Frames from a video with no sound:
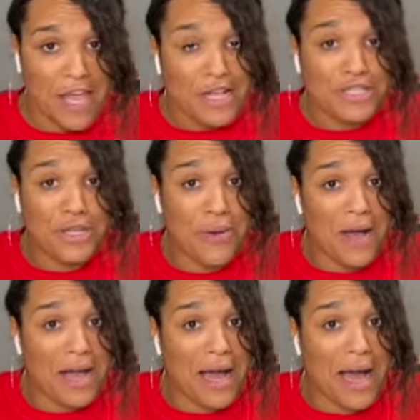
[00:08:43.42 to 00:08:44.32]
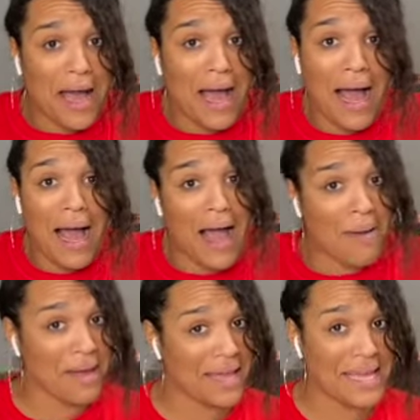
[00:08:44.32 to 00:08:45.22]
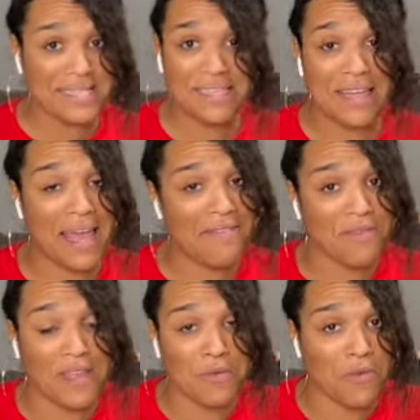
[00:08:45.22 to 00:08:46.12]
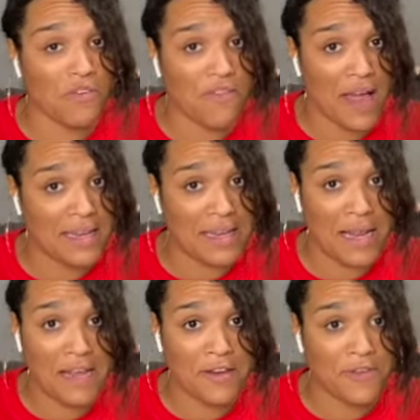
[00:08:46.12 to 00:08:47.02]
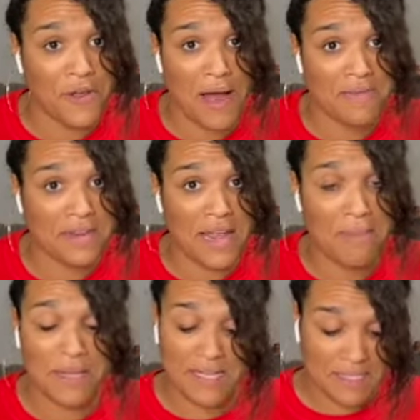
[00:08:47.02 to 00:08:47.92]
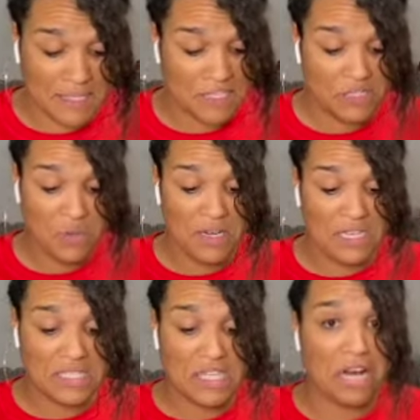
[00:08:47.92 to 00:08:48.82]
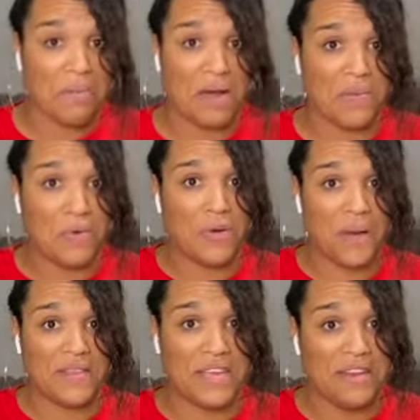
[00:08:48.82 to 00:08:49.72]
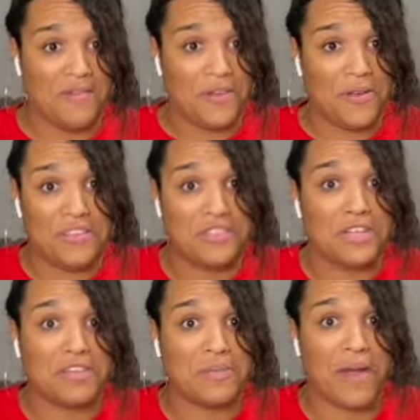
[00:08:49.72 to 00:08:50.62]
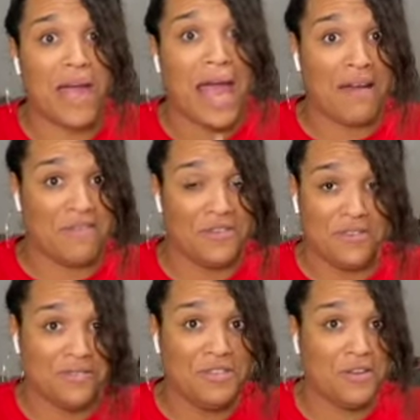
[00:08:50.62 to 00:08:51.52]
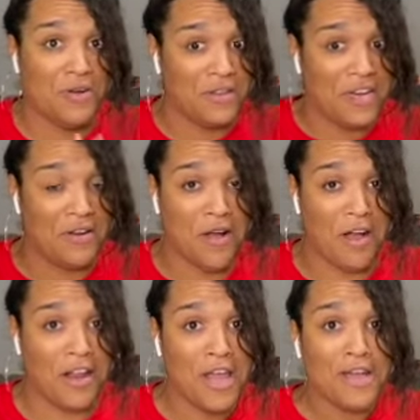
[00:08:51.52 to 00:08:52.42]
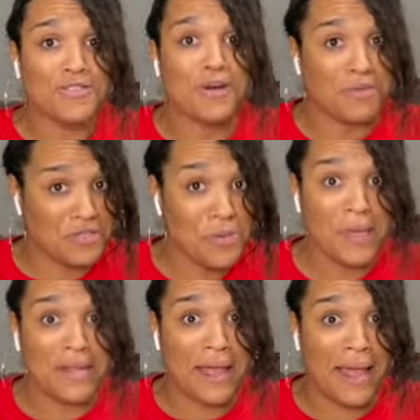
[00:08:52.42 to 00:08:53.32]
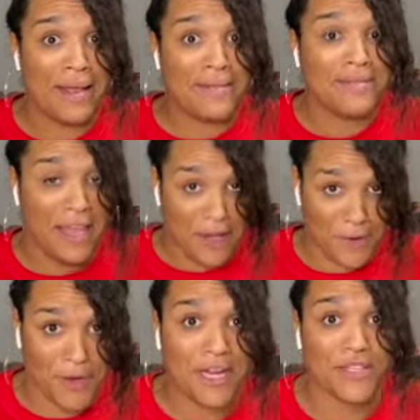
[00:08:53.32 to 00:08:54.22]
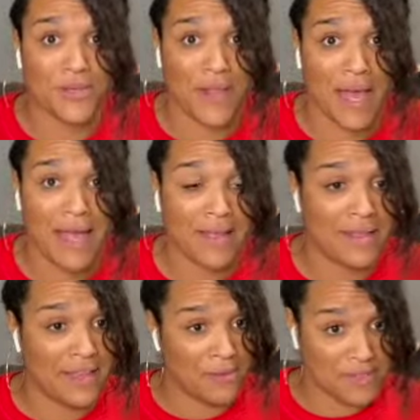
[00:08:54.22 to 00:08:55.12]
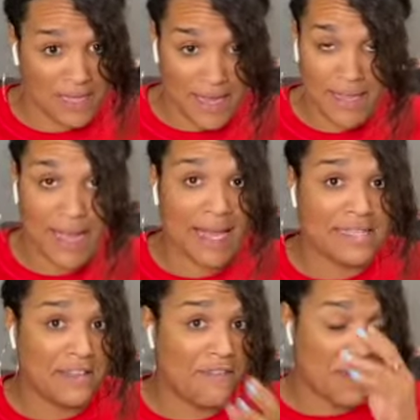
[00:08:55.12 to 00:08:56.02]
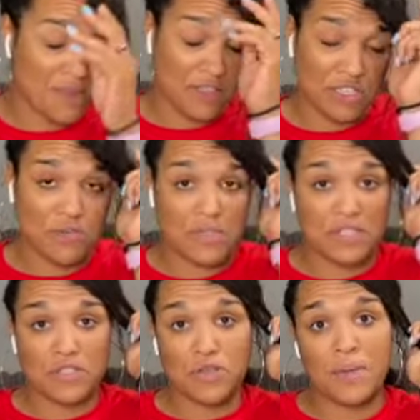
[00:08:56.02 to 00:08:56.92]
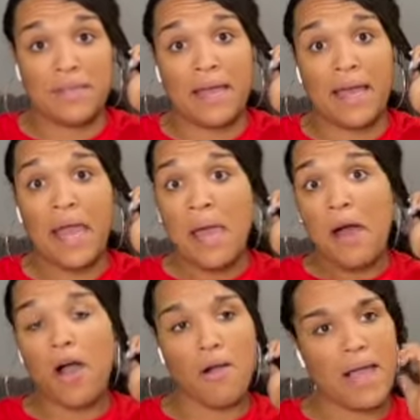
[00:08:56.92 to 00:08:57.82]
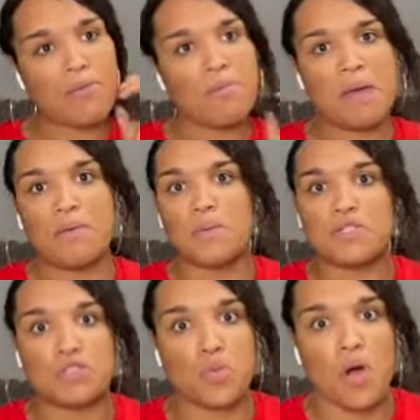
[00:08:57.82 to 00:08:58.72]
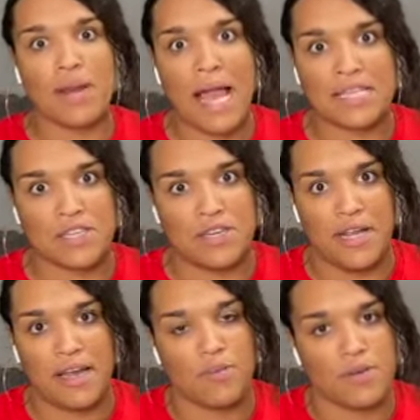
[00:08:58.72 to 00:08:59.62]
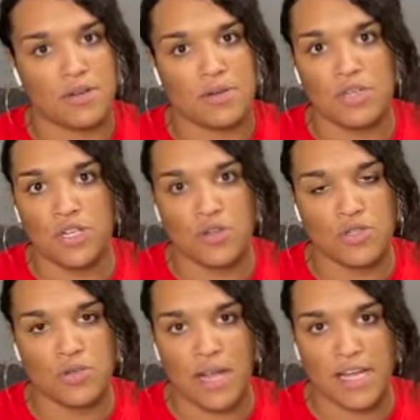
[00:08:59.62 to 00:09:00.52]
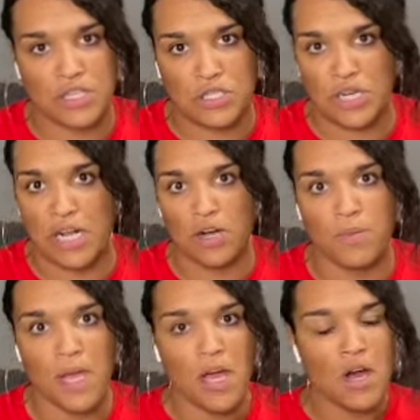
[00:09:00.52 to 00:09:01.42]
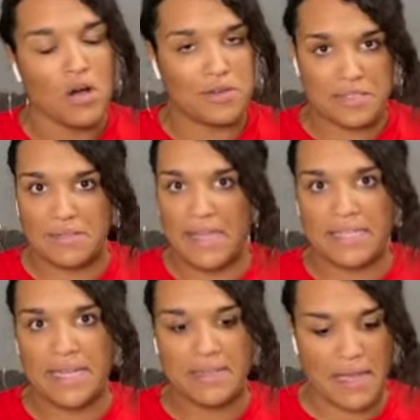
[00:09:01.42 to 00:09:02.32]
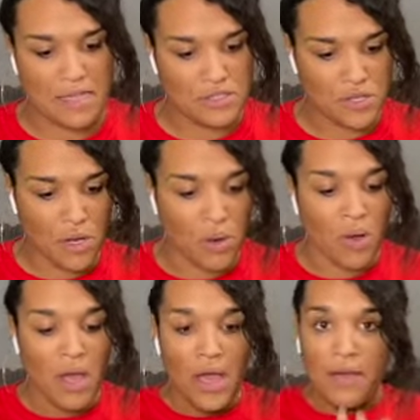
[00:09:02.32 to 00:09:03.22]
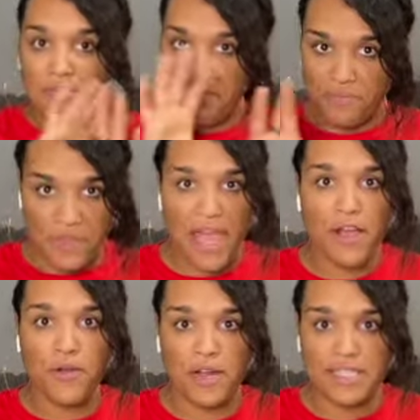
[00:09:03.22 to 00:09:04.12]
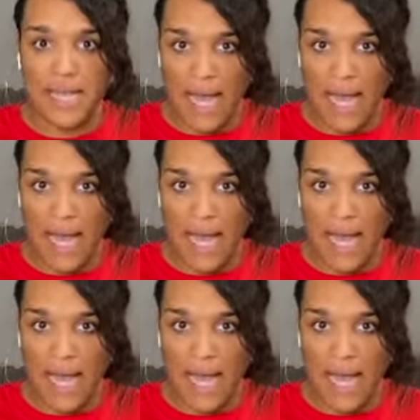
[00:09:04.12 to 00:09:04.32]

So I'm guessing that everything went fine in the interview after that, because the story doesn't talk about more about the interview. It just talks about after, you know, later on. So I'm assuming that they agreed to that, and there was like, I guess the family just was assuming that, all right, well, maybe we just won't ask her to help her, you know, do extra help or things like that. So they agreed to